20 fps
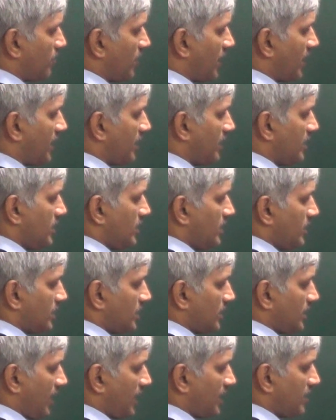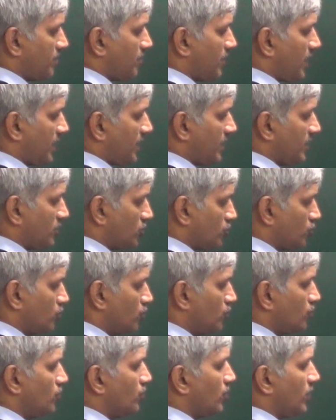by 9 by
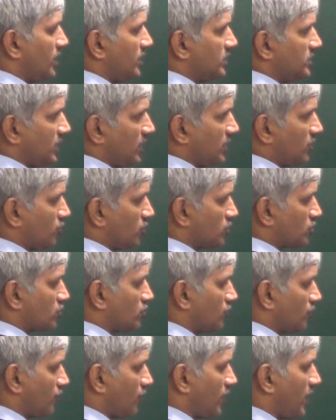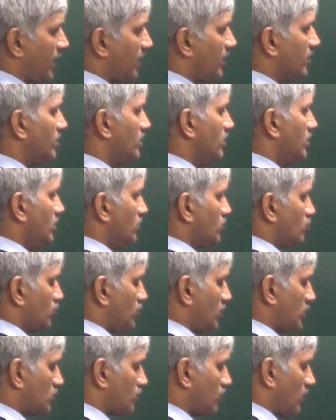2 is equals to 5. So
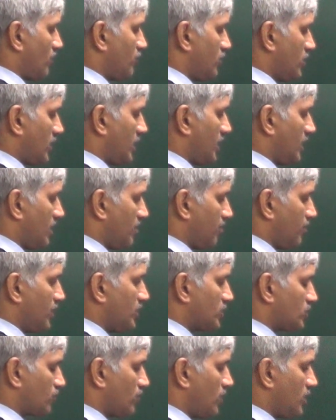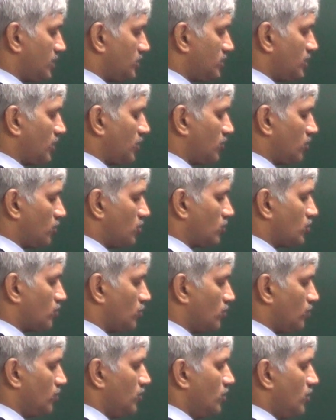that's why we are getting b square is equal
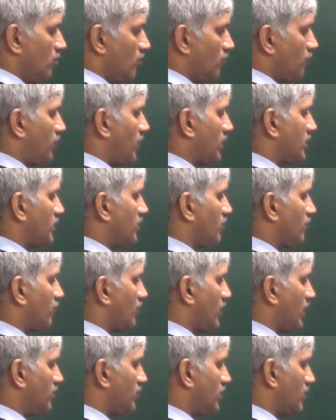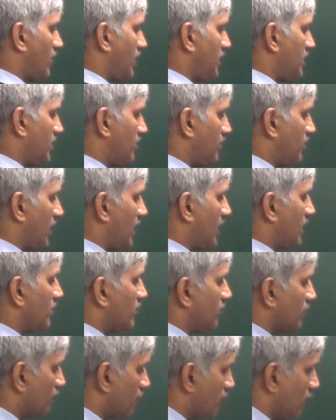to 45 divided by
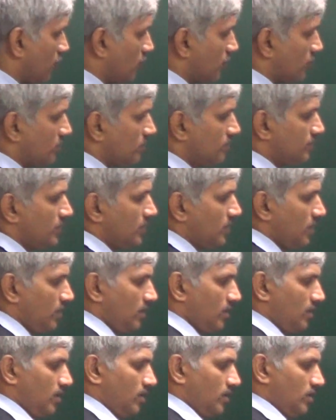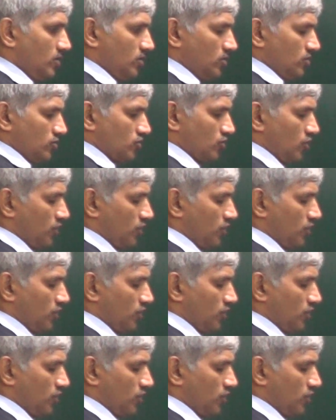4. So